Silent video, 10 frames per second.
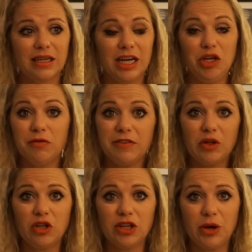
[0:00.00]
and you
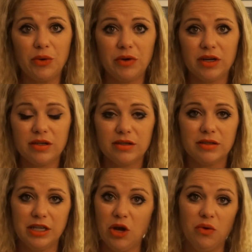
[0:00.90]
feel alone,
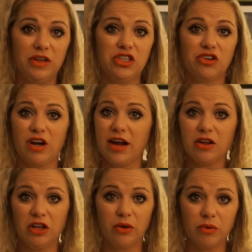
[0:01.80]
know that you're not
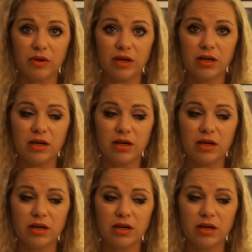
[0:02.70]
alone.